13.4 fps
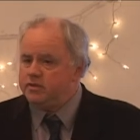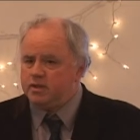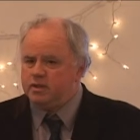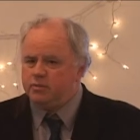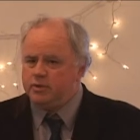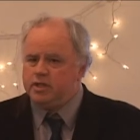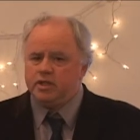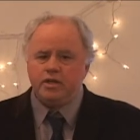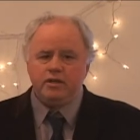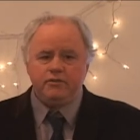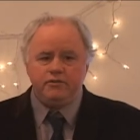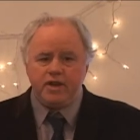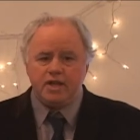If, when you get
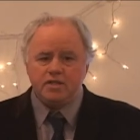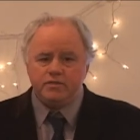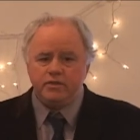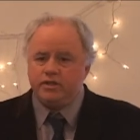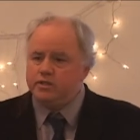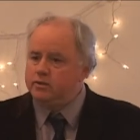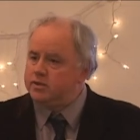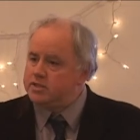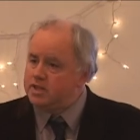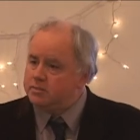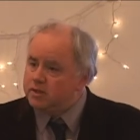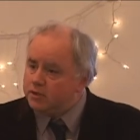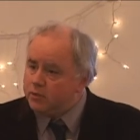on a fast ferry, you notice
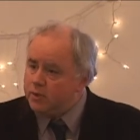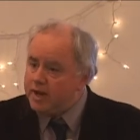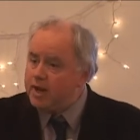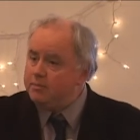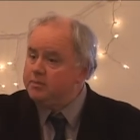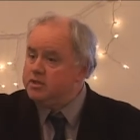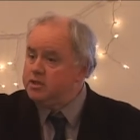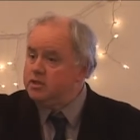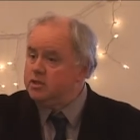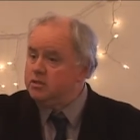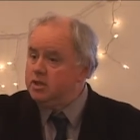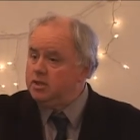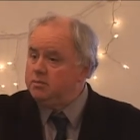that big ramp as you
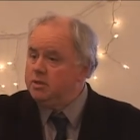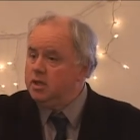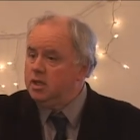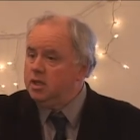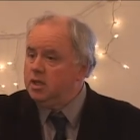go up